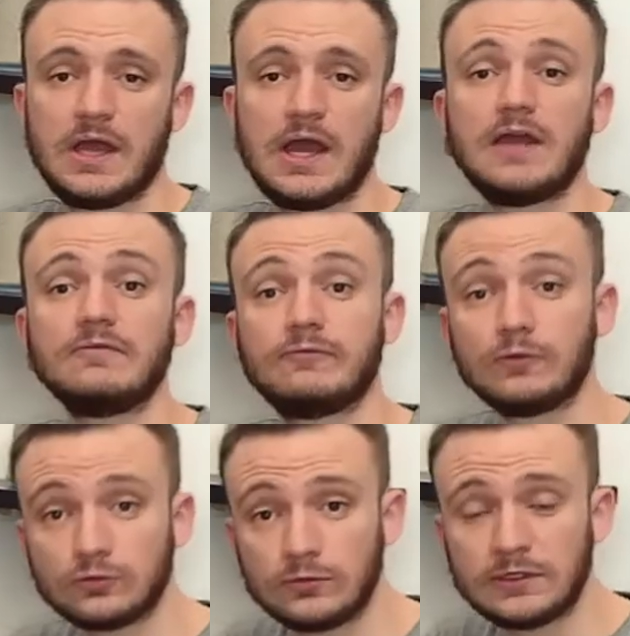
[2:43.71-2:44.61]

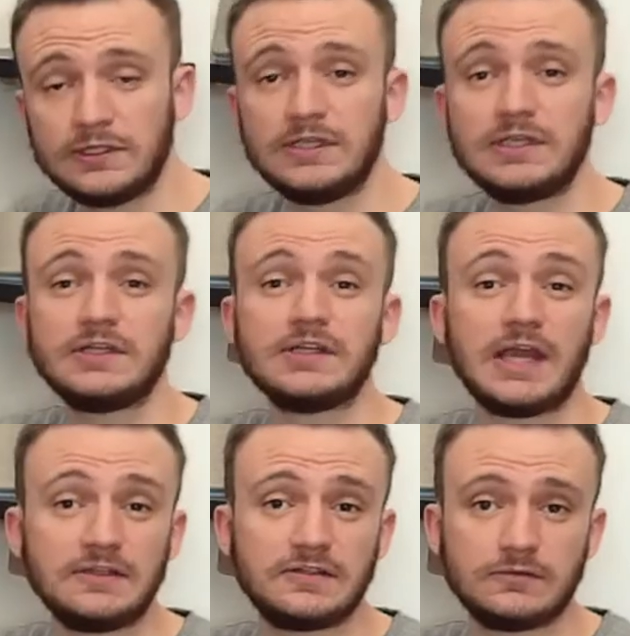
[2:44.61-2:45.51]
Unfortunately, in
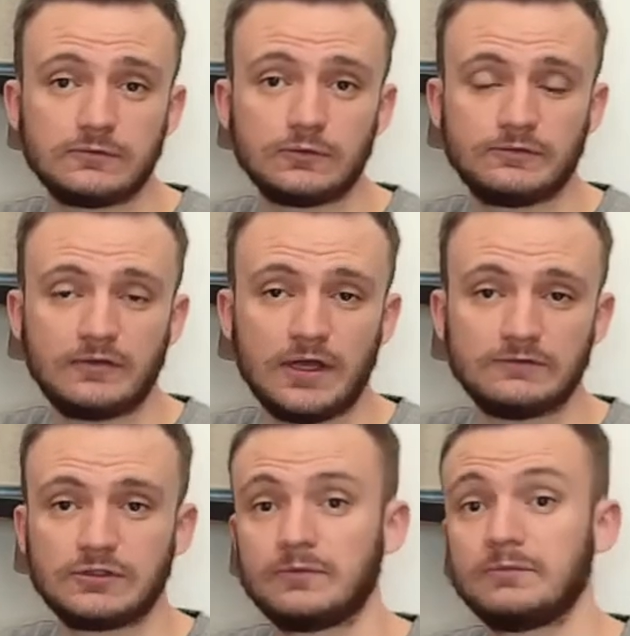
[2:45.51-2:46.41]
1845,
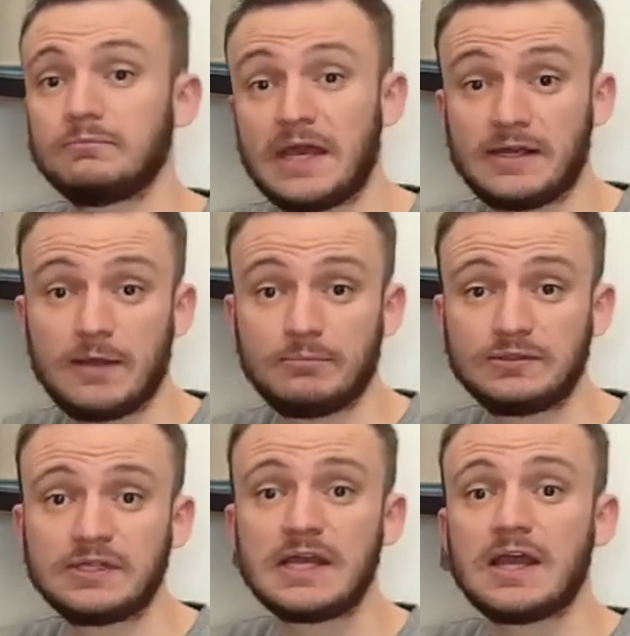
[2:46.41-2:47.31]
something bad
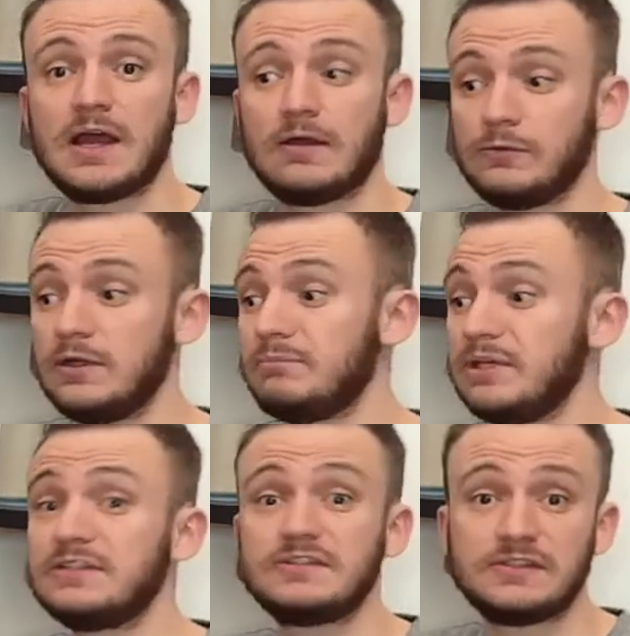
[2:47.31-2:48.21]
happened, a really
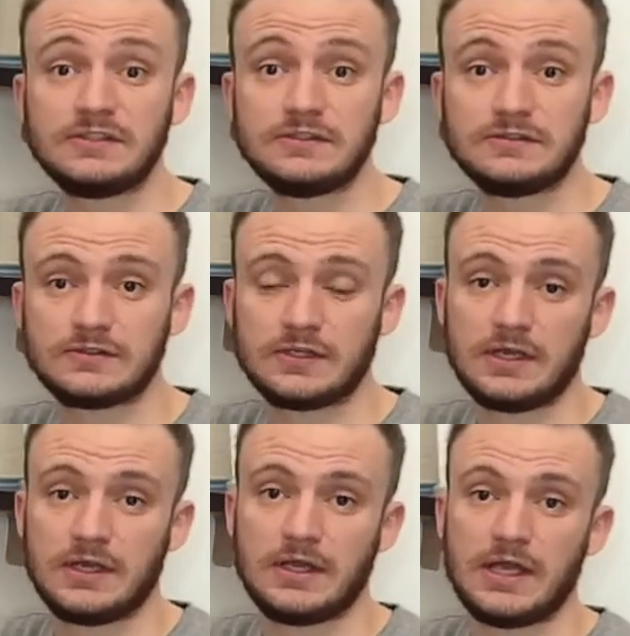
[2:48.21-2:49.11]
big disease
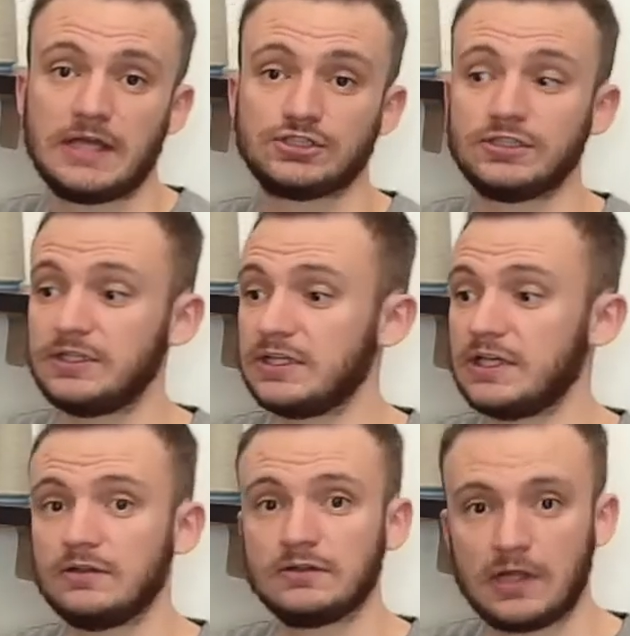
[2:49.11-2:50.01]
actually
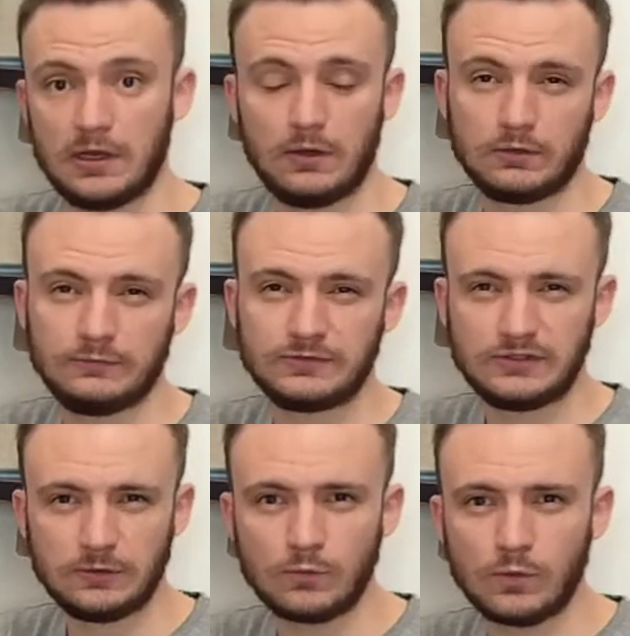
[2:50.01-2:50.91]
killed a lot of
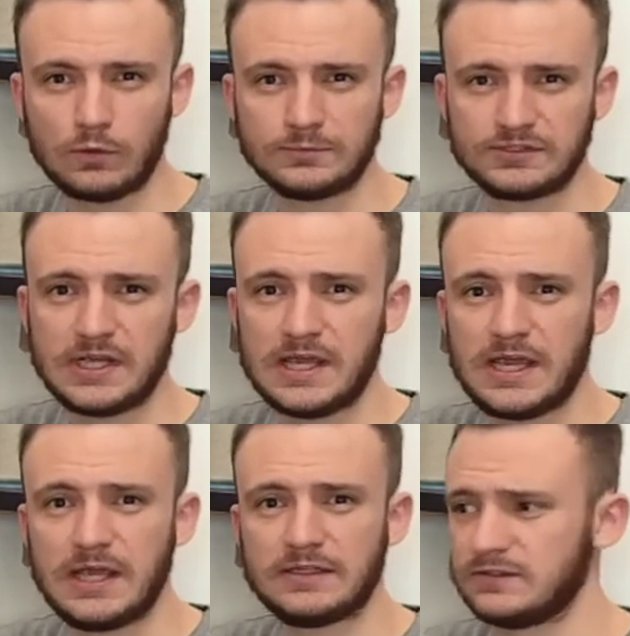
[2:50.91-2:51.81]
silkworms
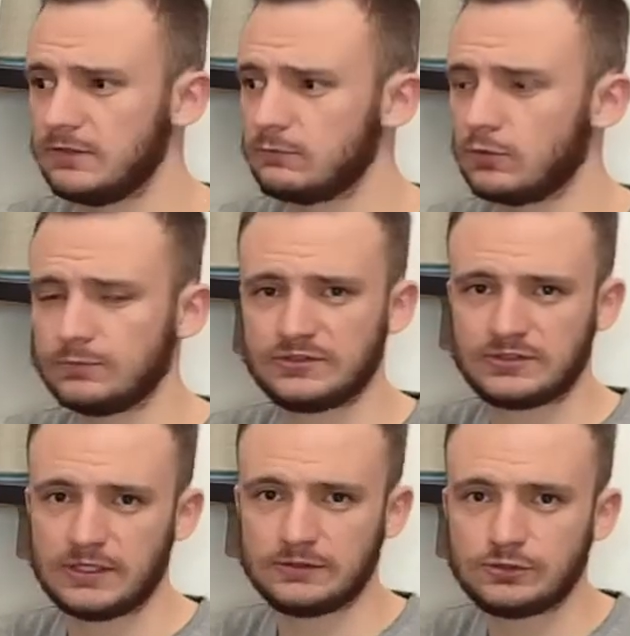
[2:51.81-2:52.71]
and the silkworms
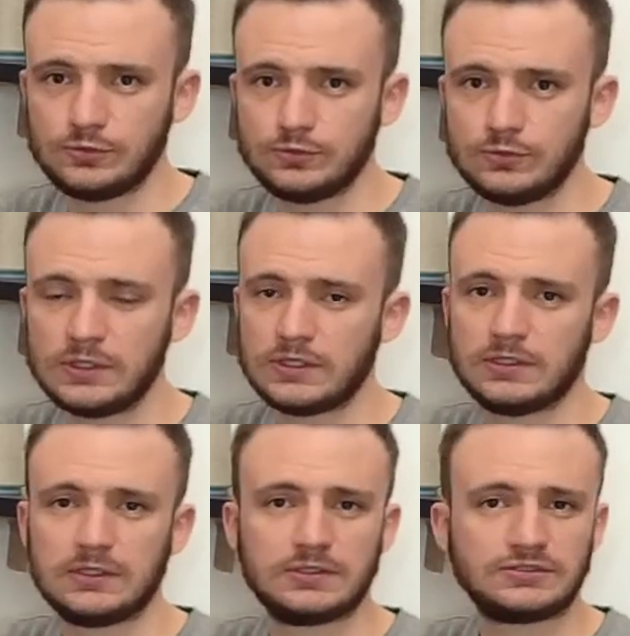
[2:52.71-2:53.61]
started to
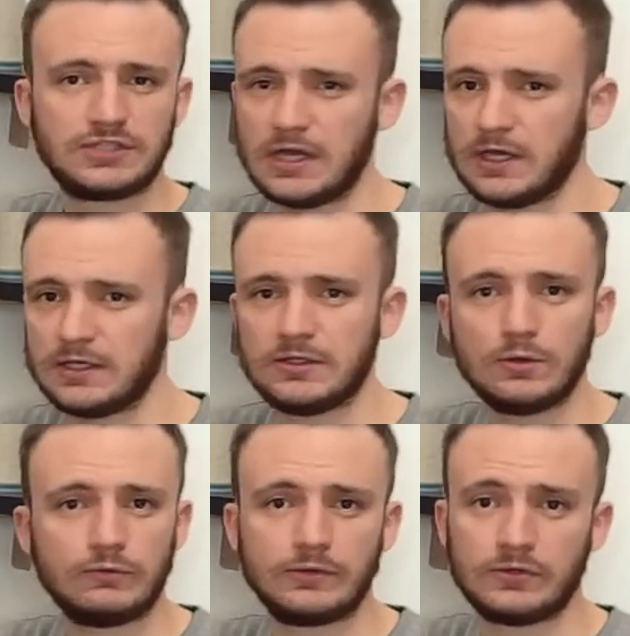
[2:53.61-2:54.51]
die
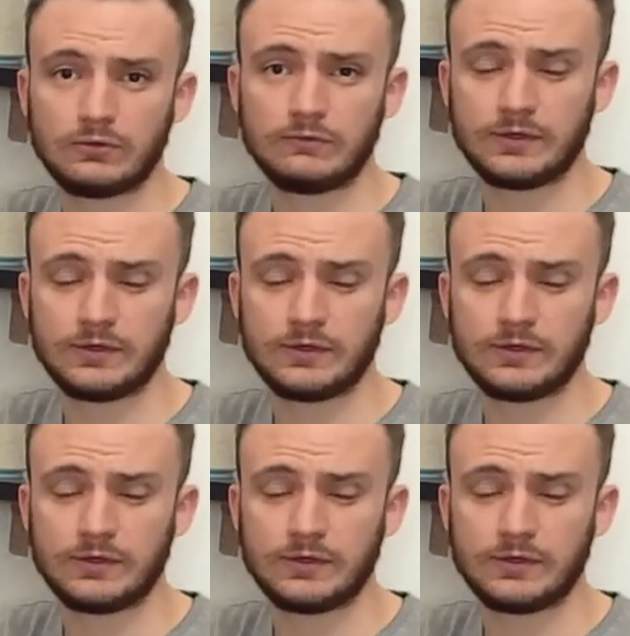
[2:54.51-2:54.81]
over and over